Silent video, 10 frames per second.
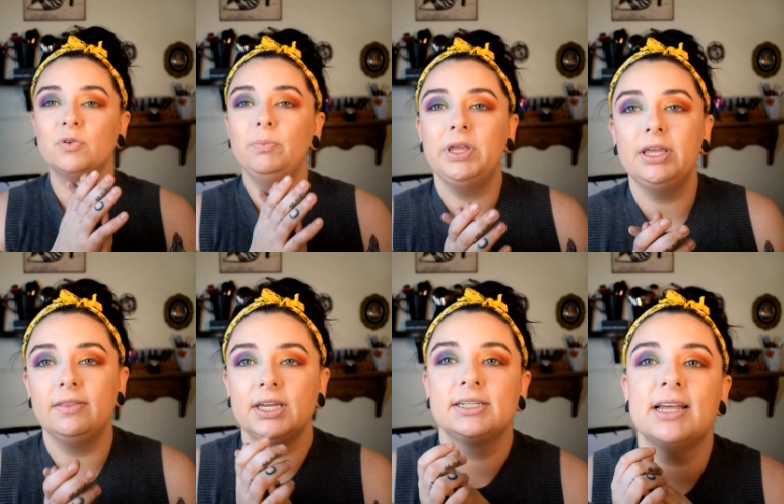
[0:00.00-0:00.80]
repeat
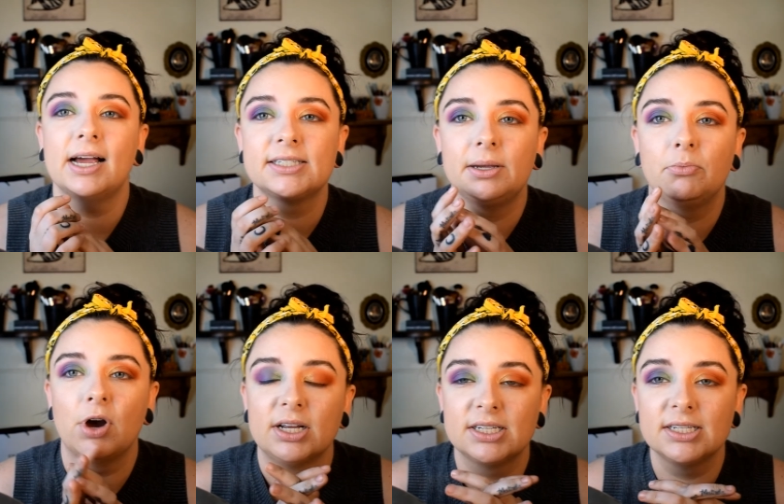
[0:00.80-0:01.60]
the exact same
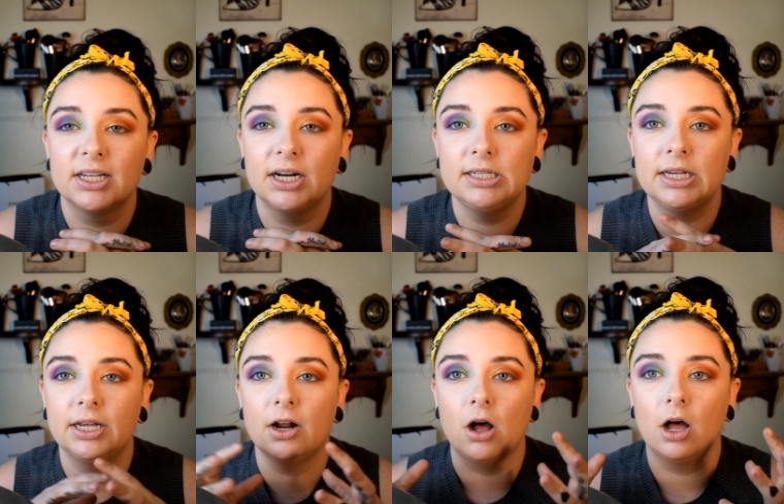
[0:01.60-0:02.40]
process that I
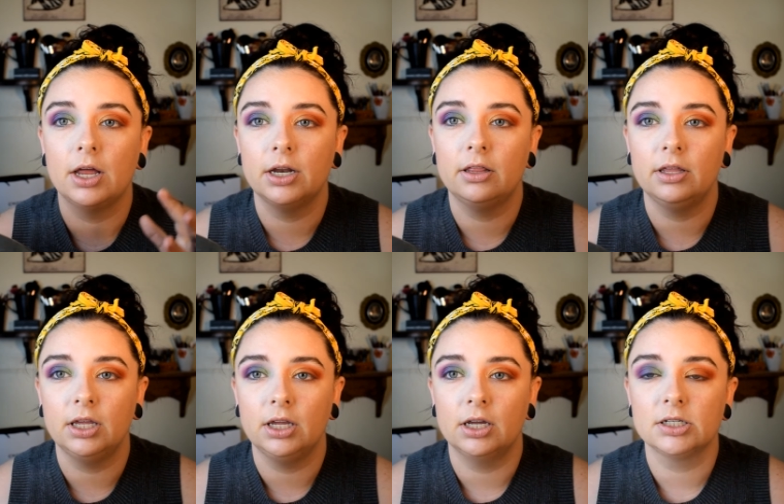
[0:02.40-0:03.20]
did on
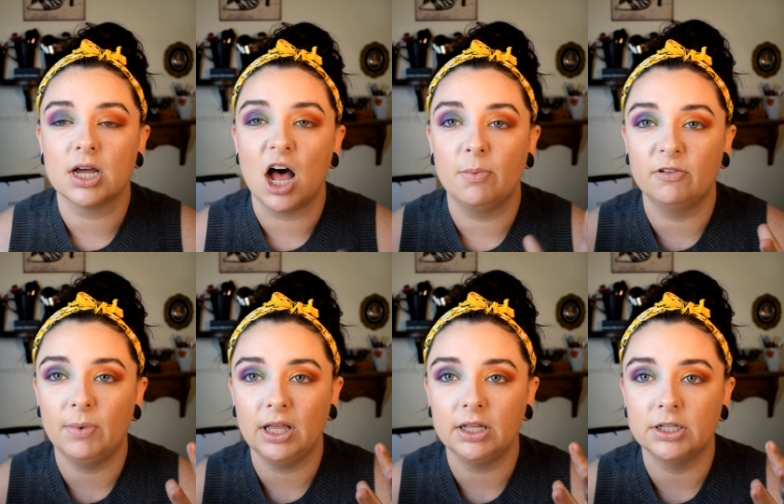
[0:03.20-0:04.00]
the top of
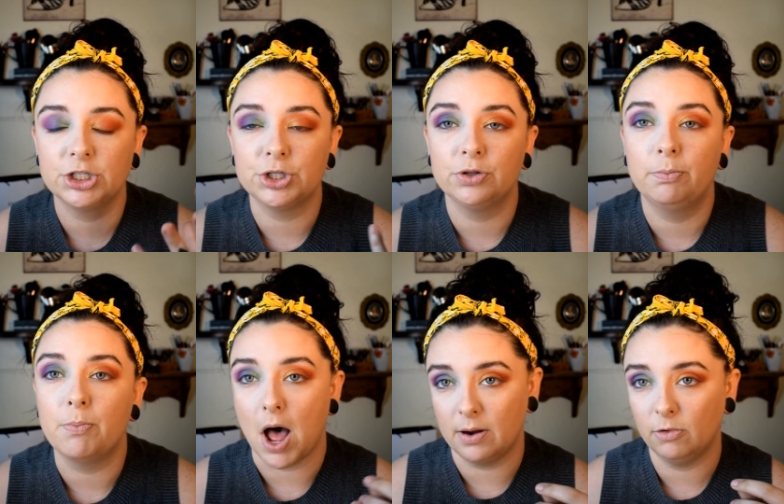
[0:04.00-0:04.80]
my lids to the
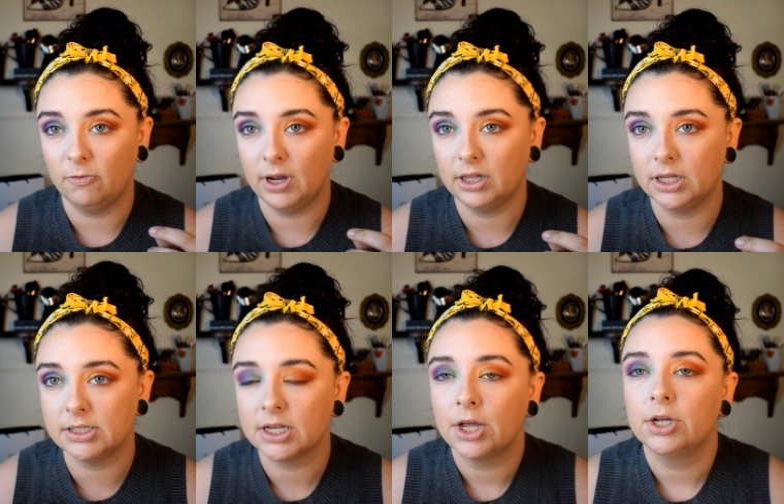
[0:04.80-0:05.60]
bottom of my
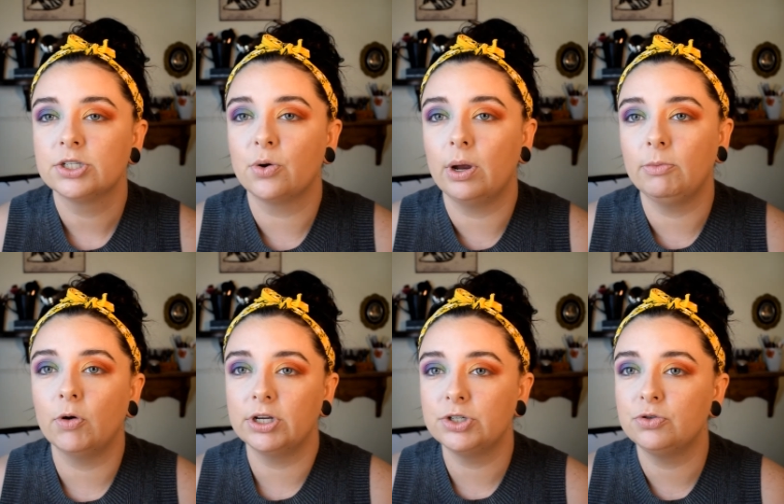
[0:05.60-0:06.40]
lids. So I'm
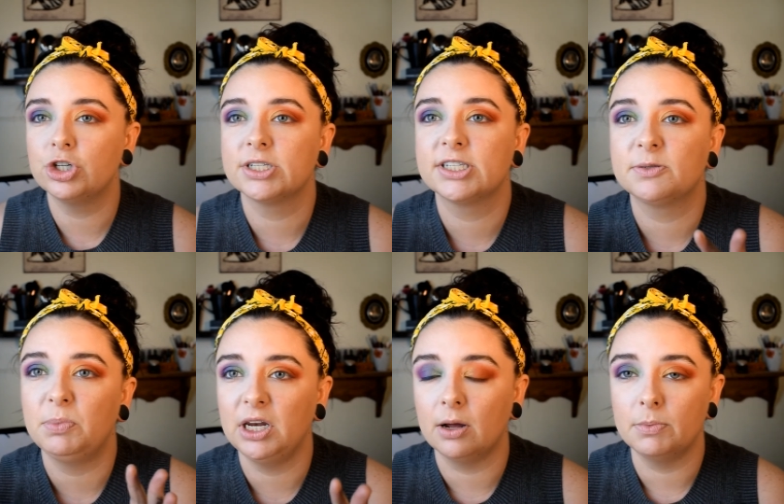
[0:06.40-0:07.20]
going to just
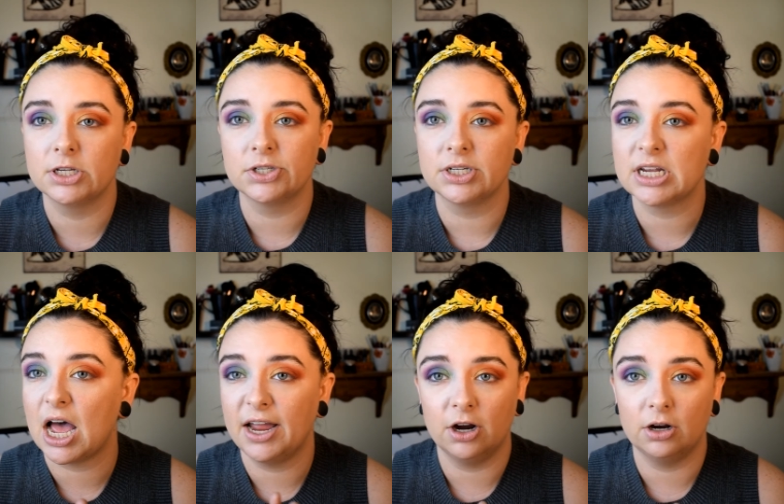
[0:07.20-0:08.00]
speed up this
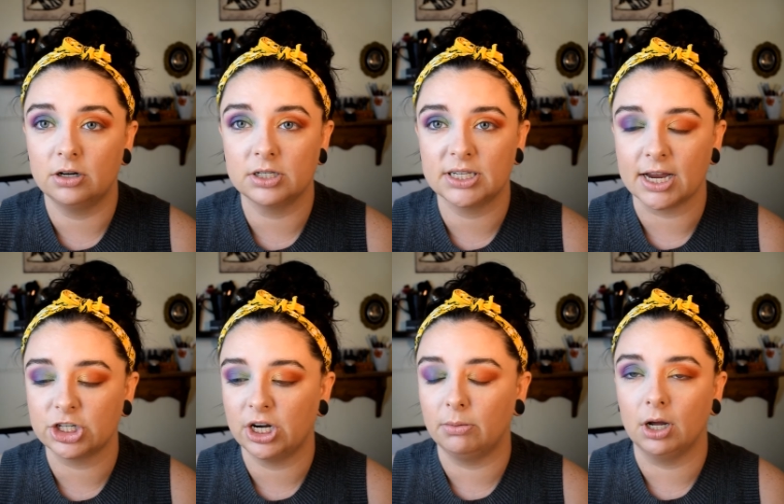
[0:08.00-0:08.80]
entire
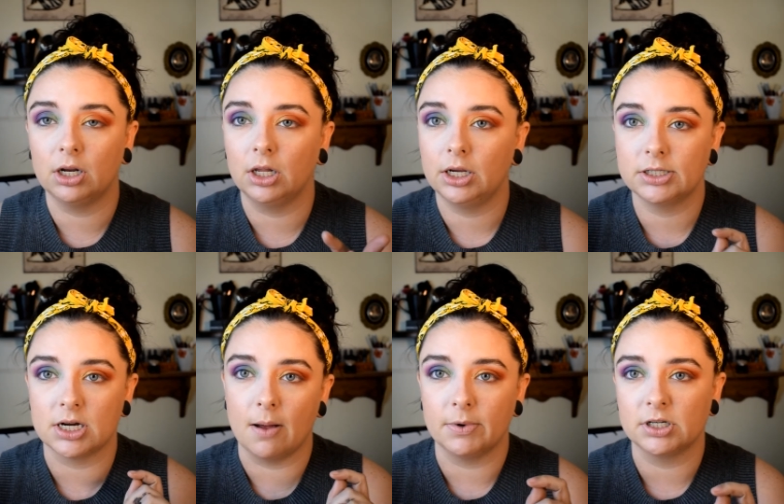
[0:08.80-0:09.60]
section. I'm not going to like
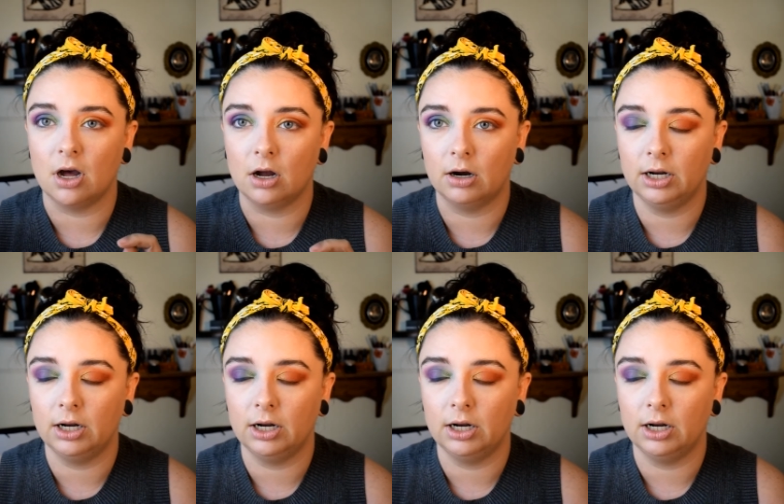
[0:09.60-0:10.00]
stop and talk or